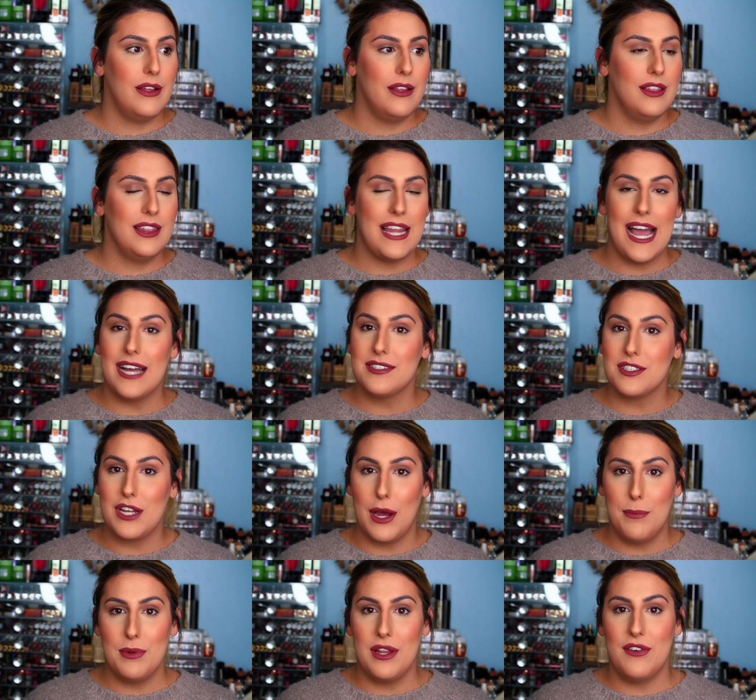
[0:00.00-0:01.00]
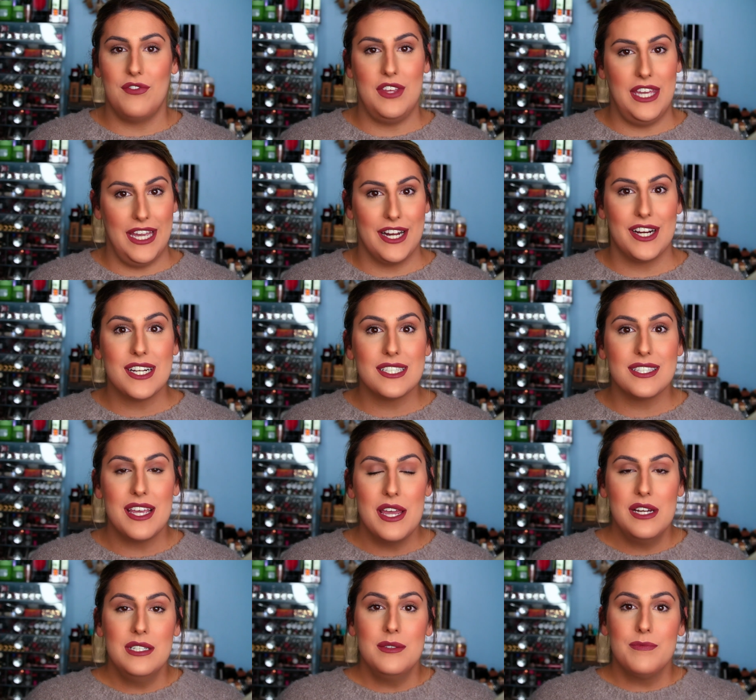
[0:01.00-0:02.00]
last couple of years,
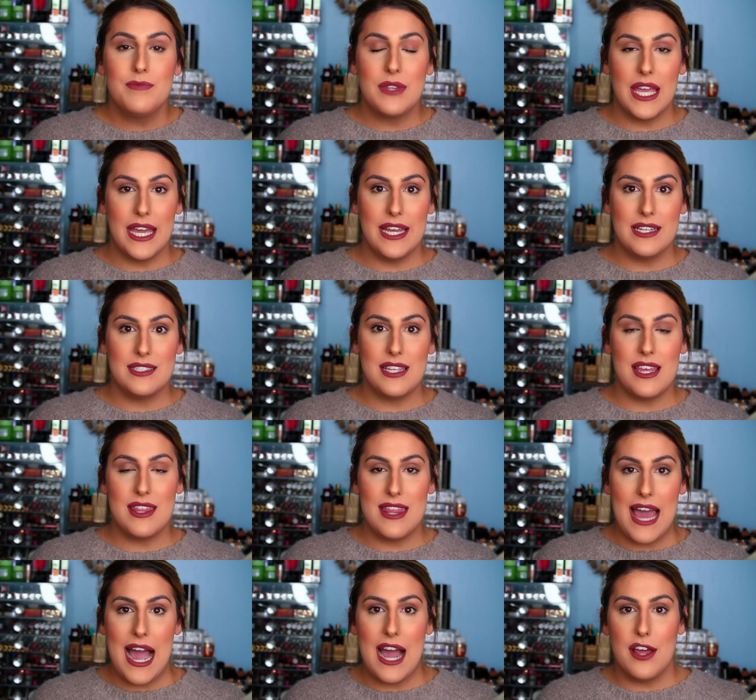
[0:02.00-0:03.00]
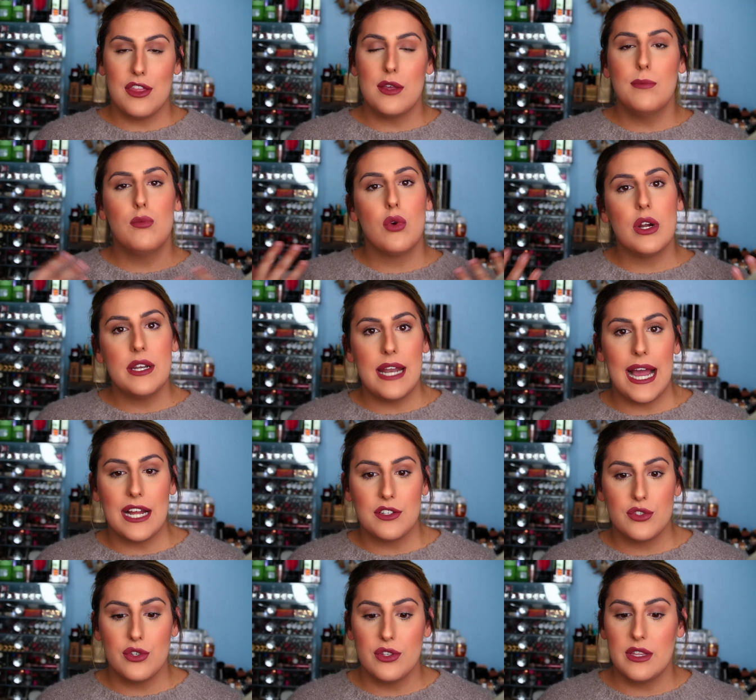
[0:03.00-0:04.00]
is that the more
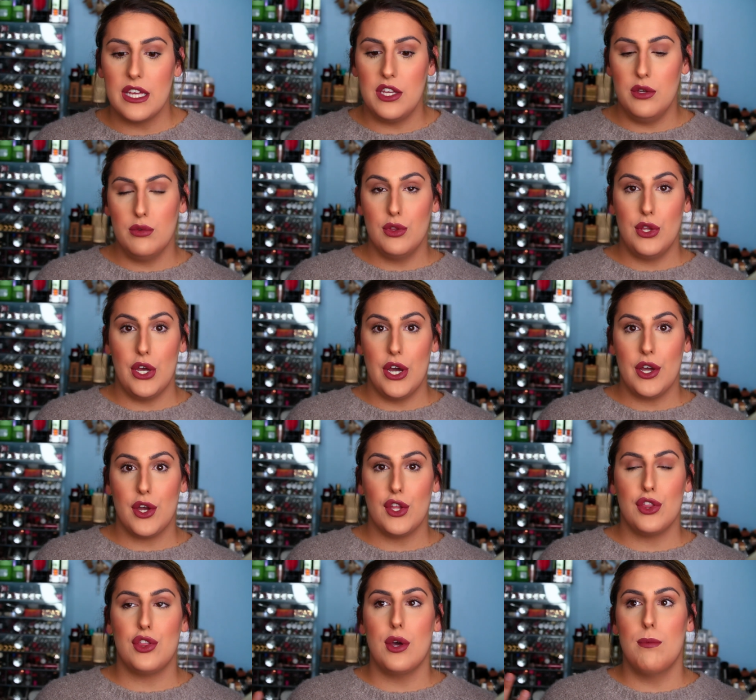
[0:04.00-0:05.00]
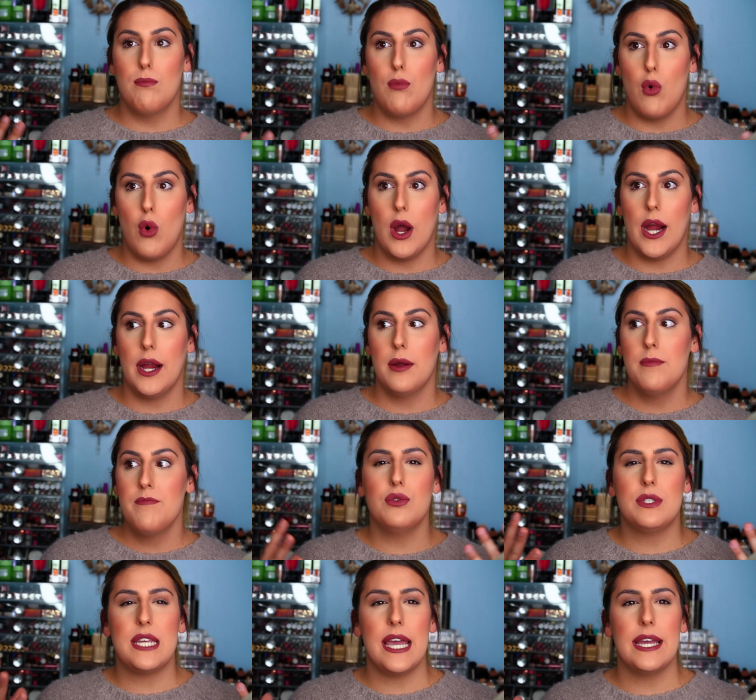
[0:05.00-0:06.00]
natural that you look, the more
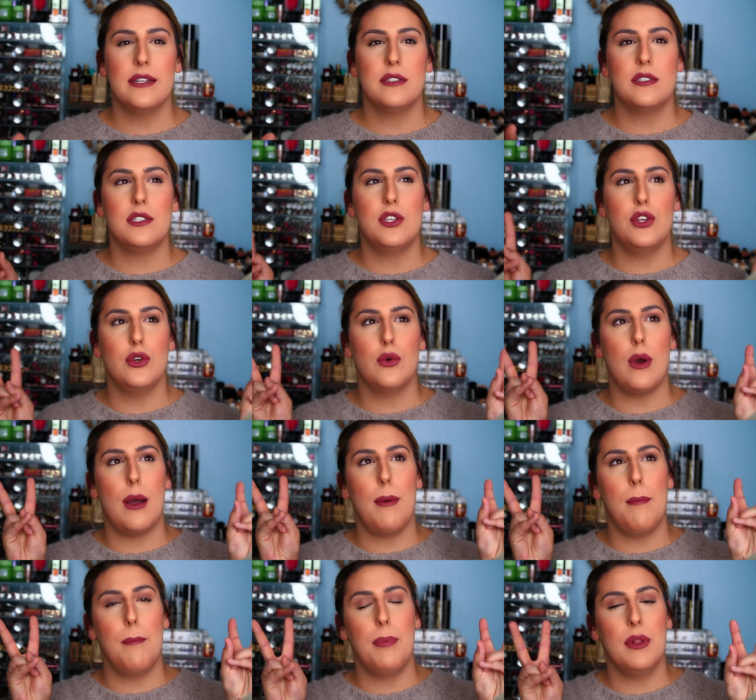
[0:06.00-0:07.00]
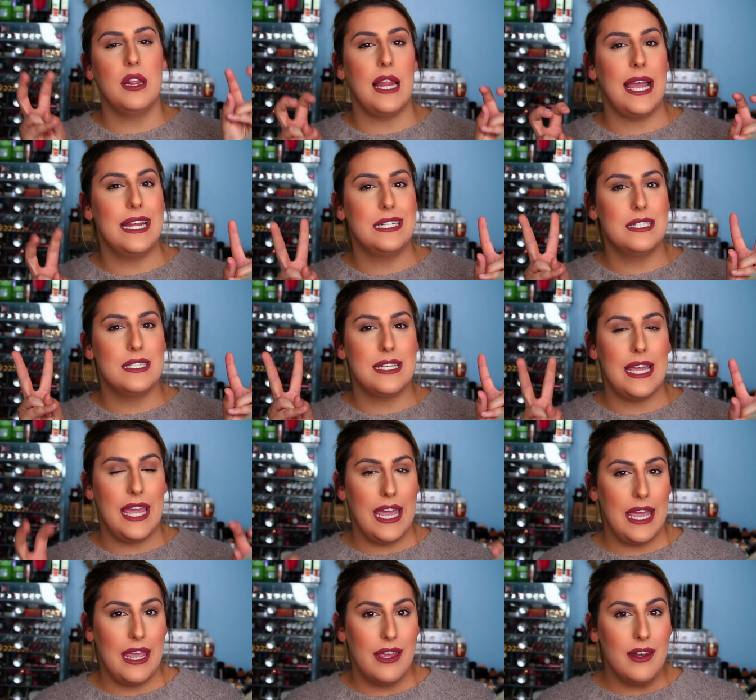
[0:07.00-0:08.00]
you tend to blend
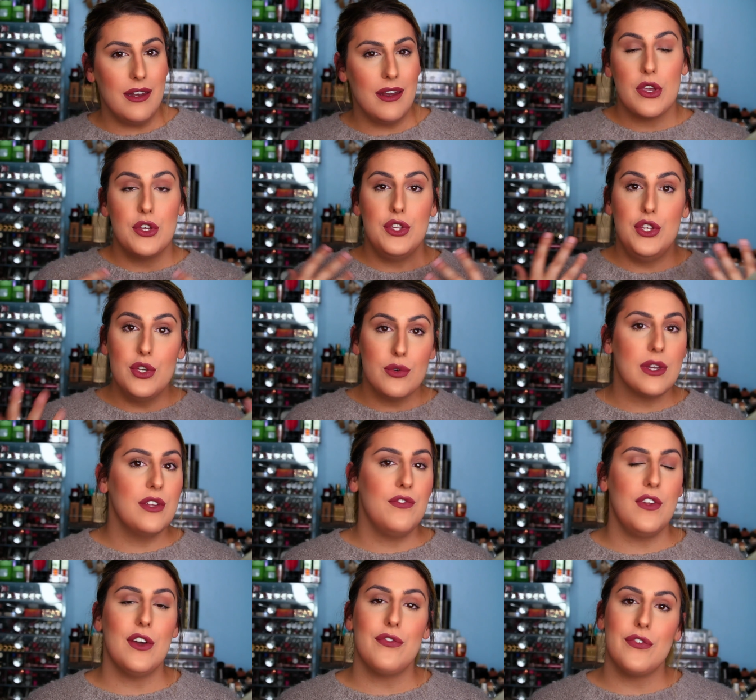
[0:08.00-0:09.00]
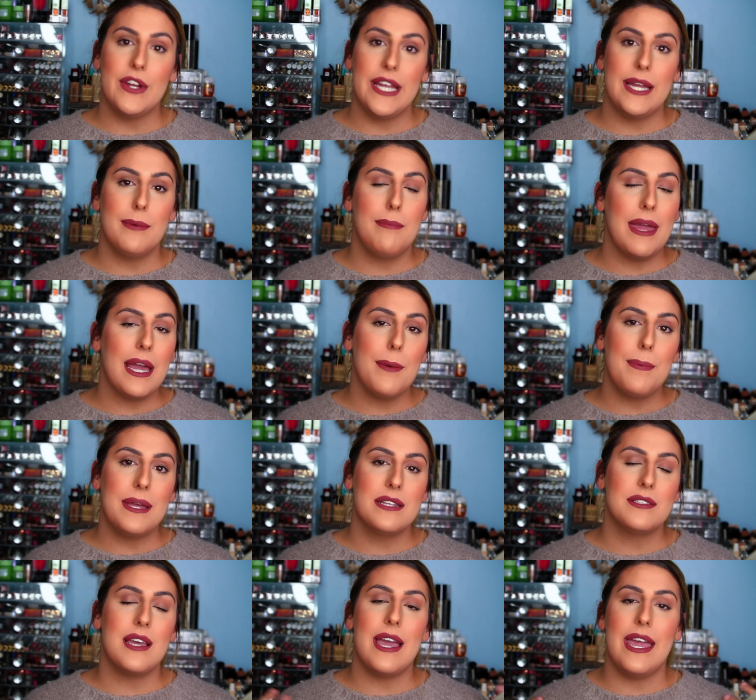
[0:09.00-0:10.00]
in. You can feel free. Makeup
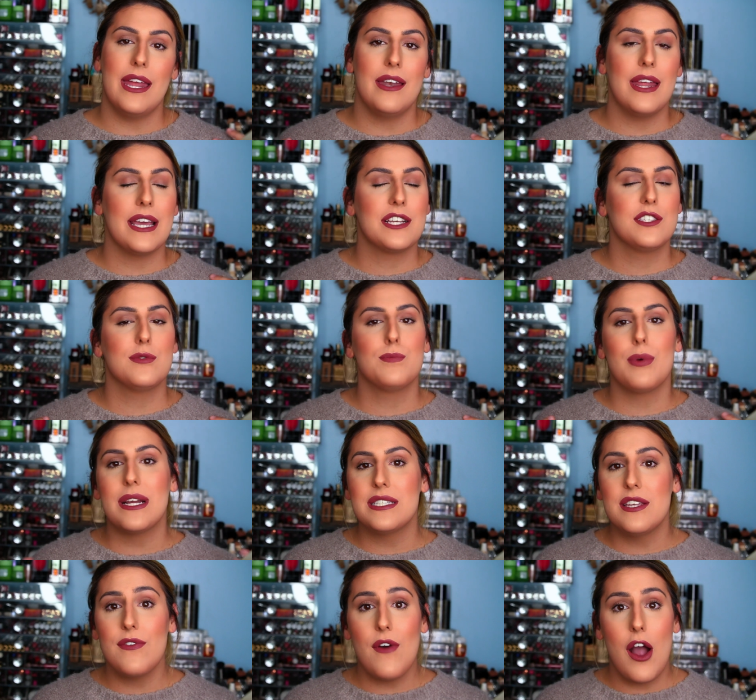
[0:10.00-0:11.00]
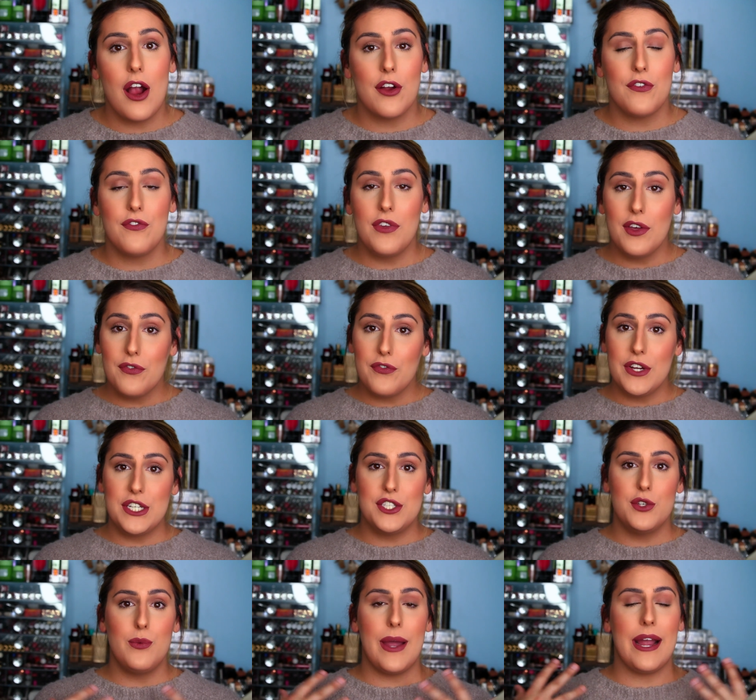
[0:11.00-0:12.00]
is an expressive art. Feel
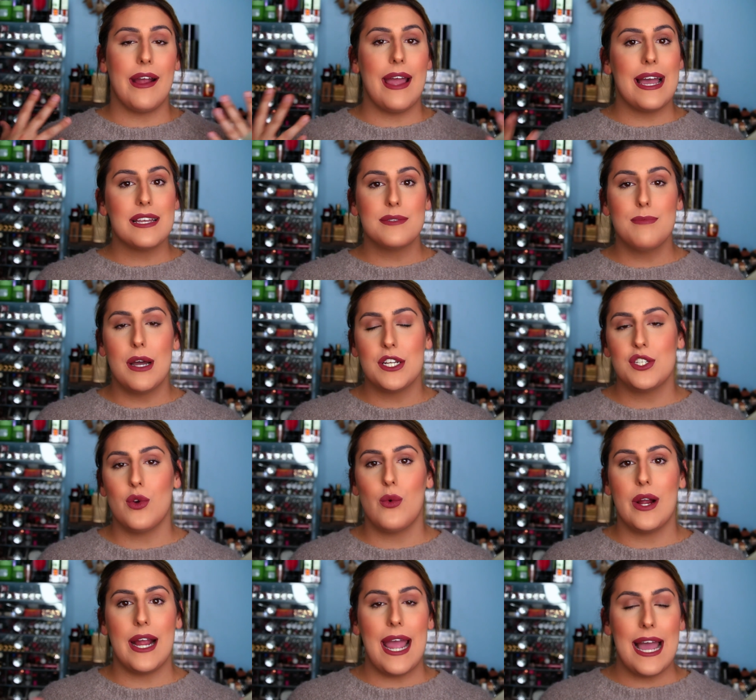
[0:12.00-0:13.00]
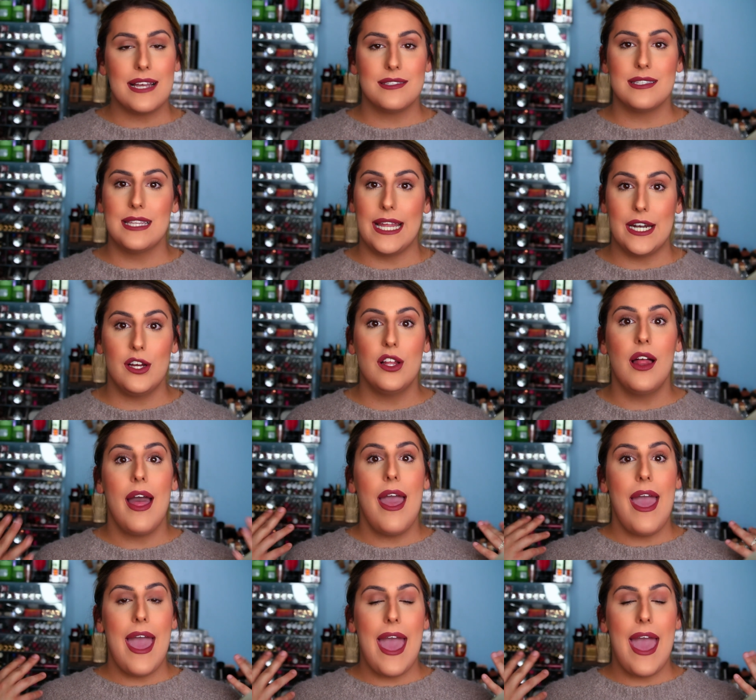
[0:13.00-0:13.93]
free to wear as much or as little